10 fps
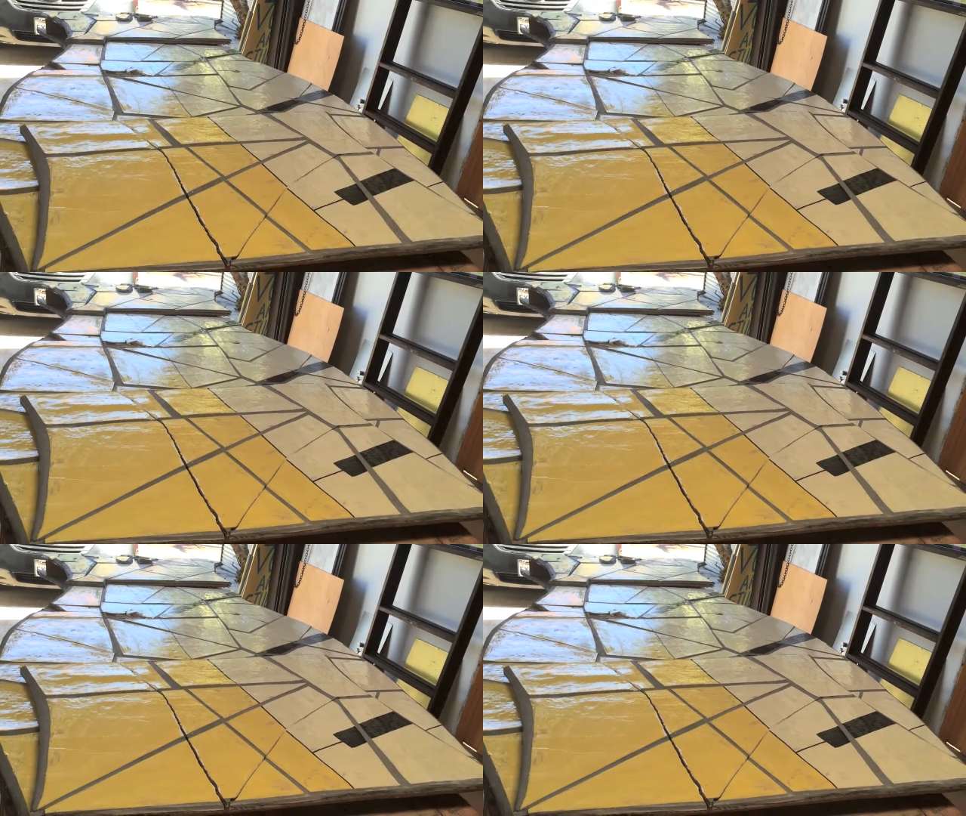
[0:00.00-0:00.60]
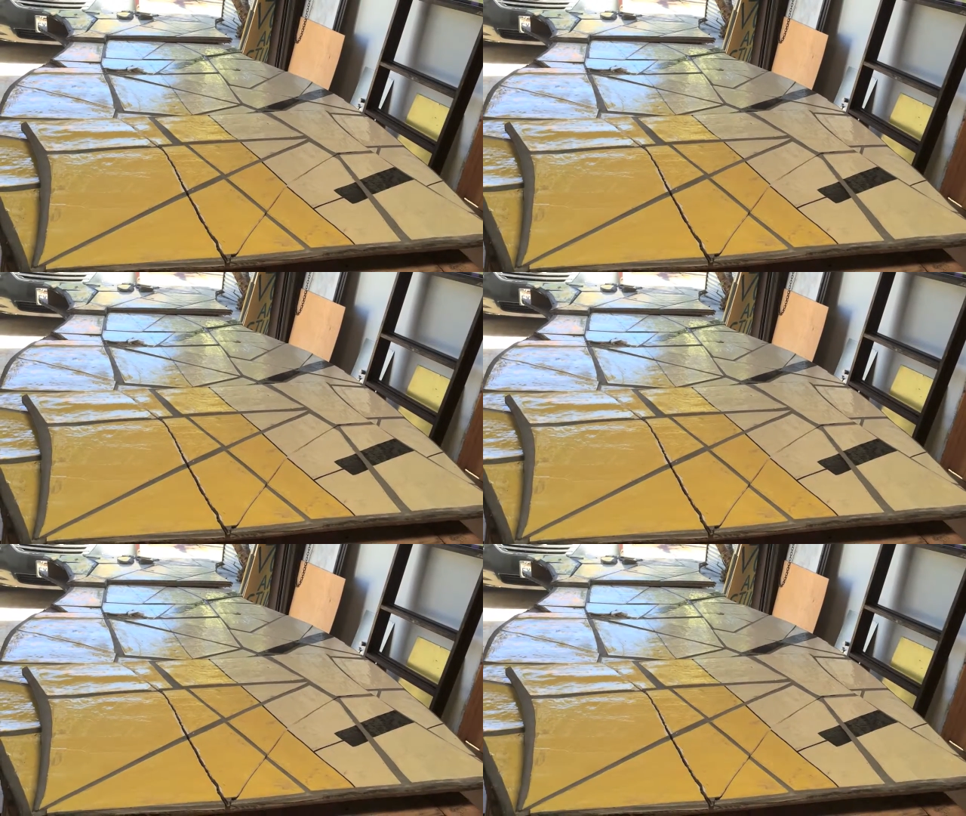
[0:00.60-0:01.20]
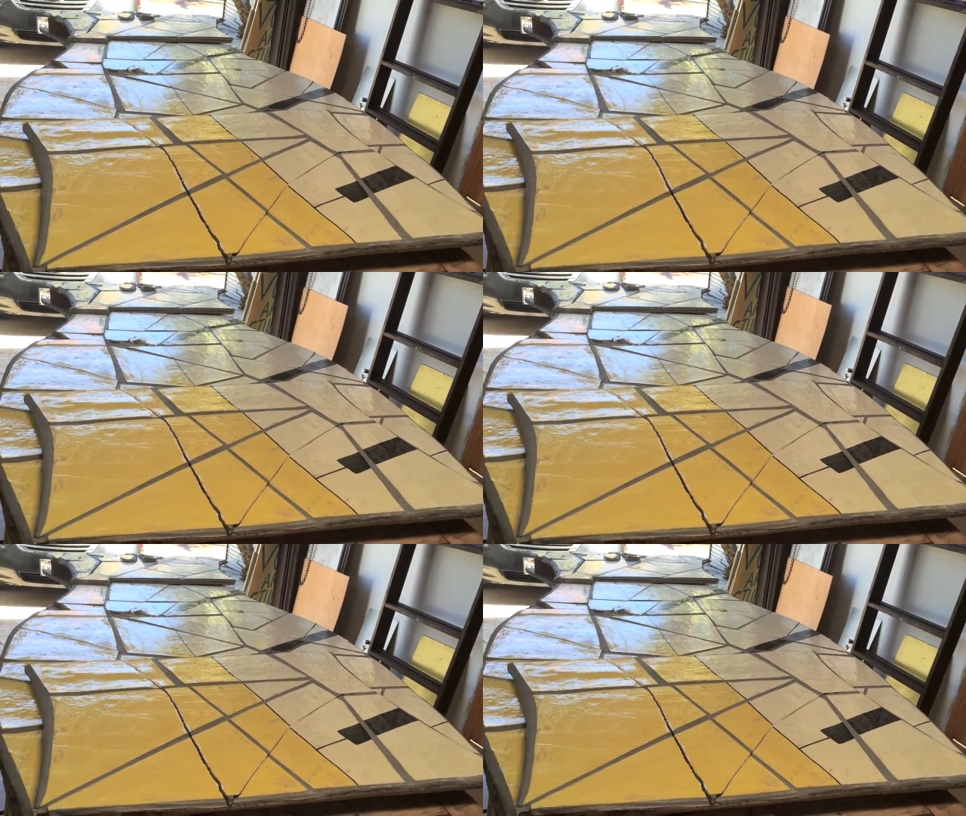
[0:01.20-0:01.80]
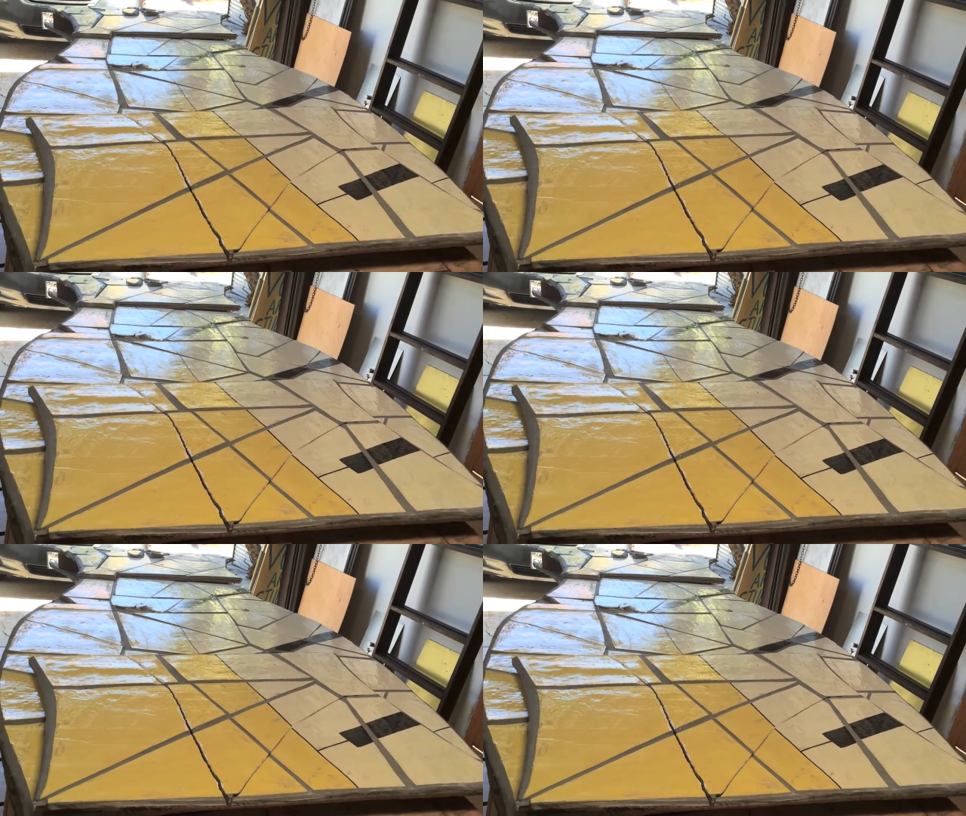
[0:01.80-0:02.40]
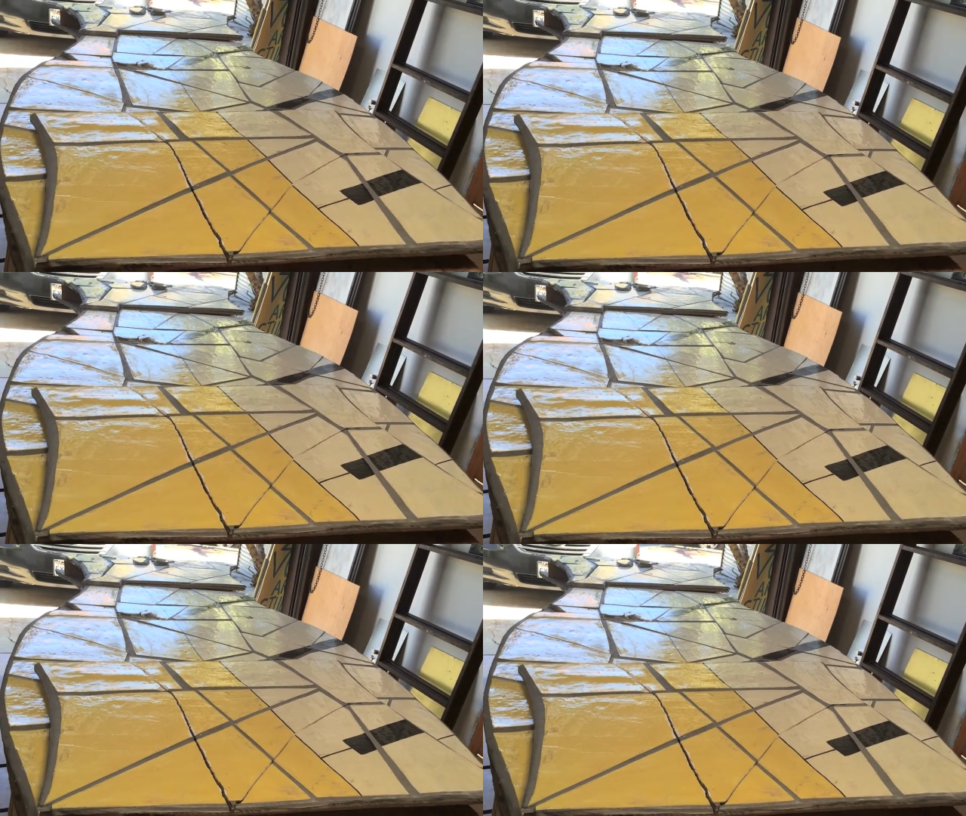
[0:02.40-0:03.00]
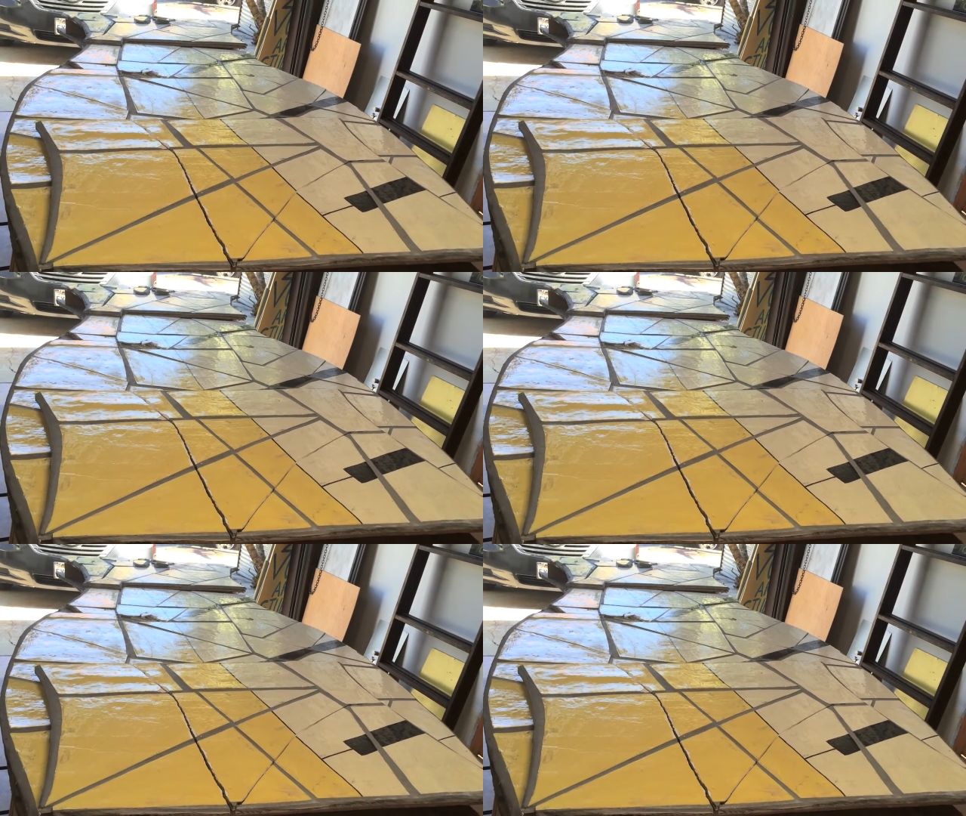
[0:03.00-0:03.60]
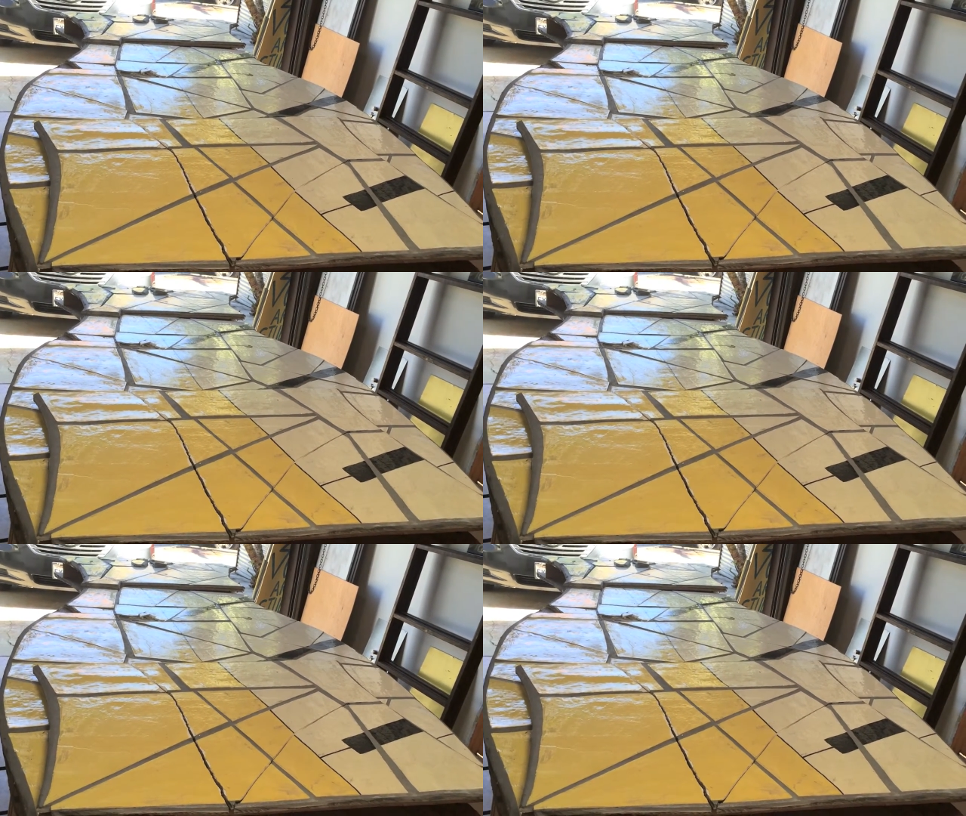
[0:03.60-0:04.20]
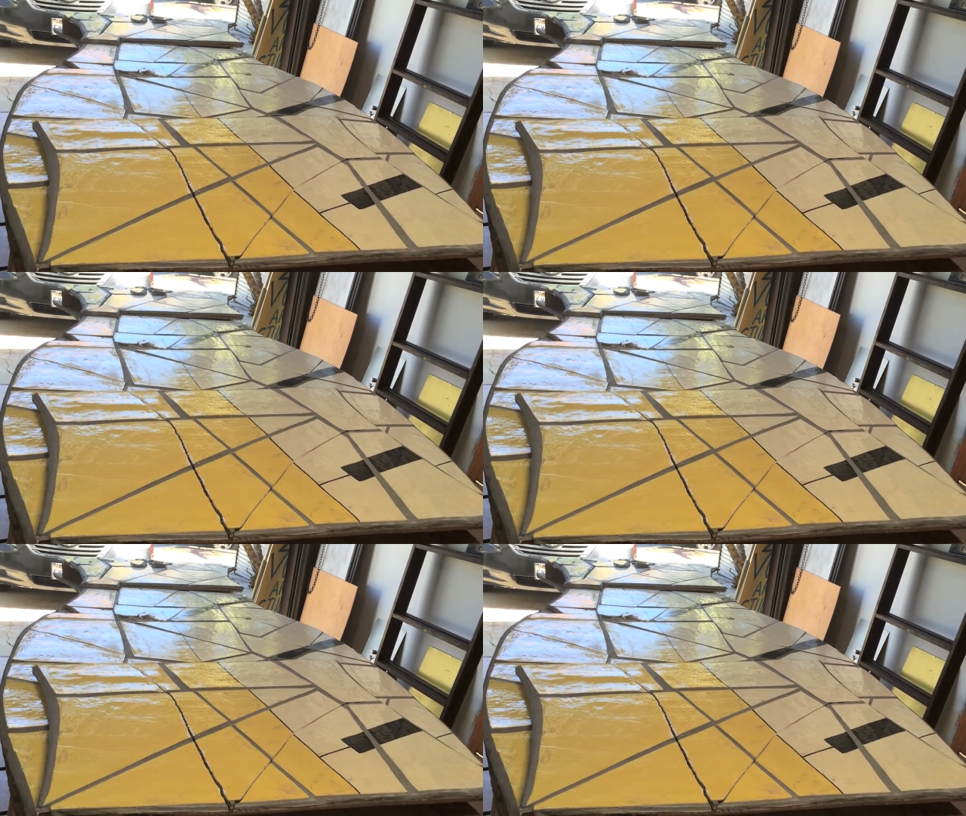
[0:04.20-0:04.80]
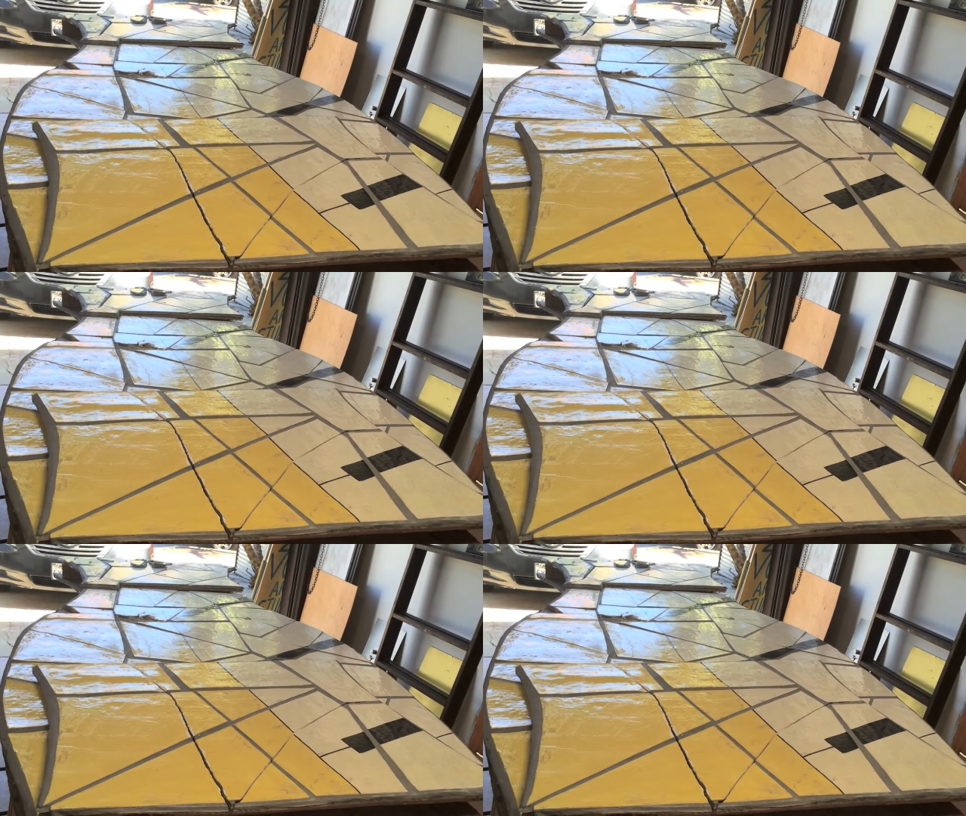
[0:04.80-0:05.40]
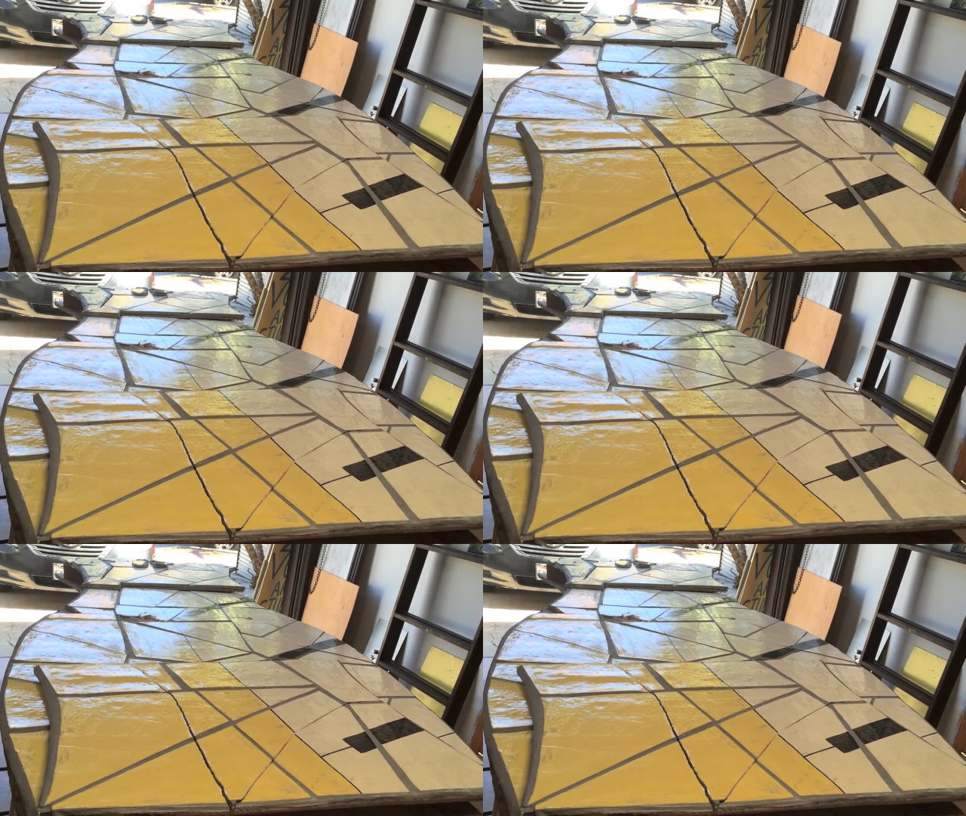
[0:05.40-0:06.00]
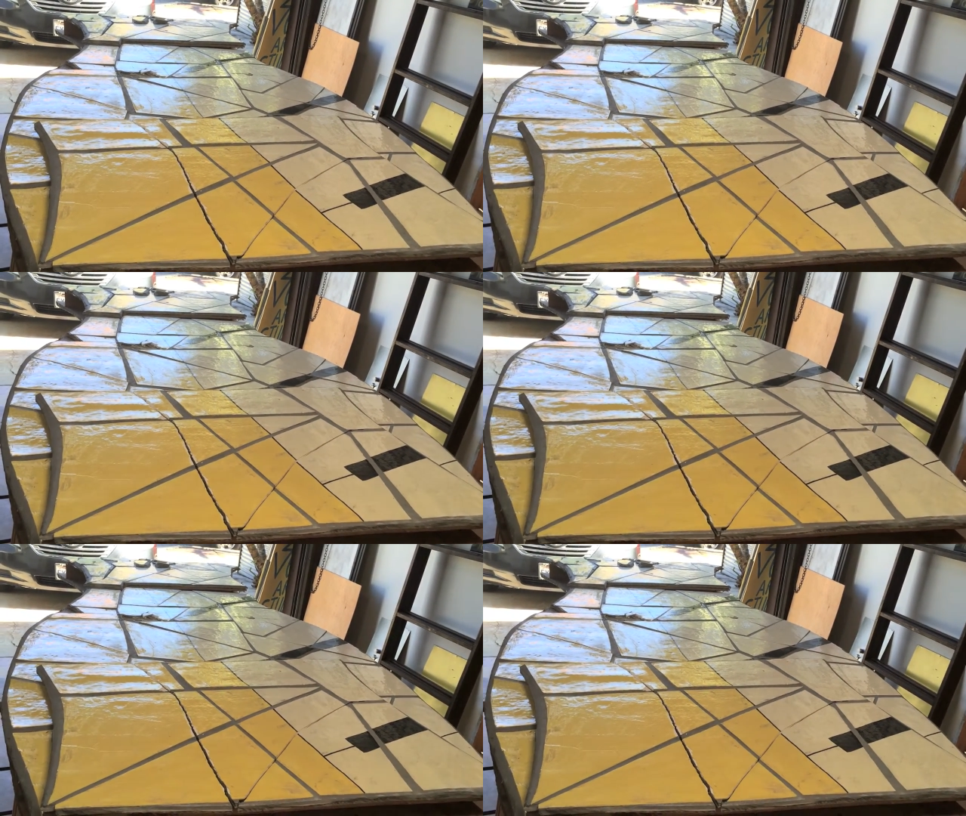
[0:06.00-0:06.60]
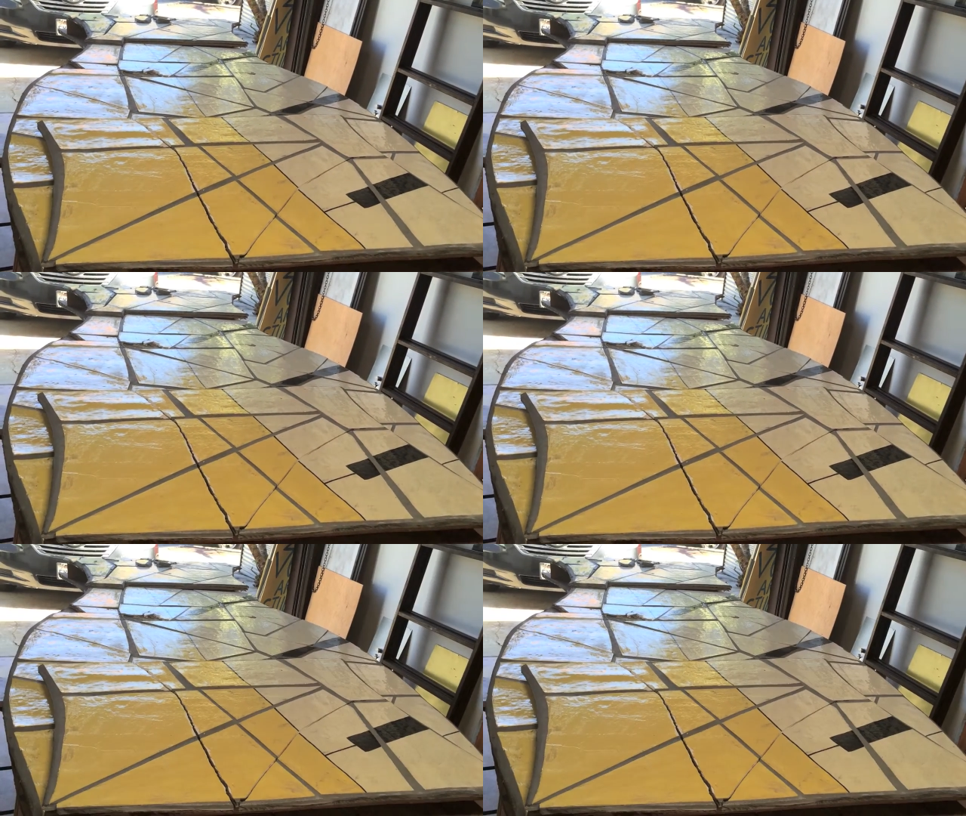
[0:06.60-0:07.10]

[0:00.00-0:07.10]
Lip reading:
Nobody's mouth can be seen.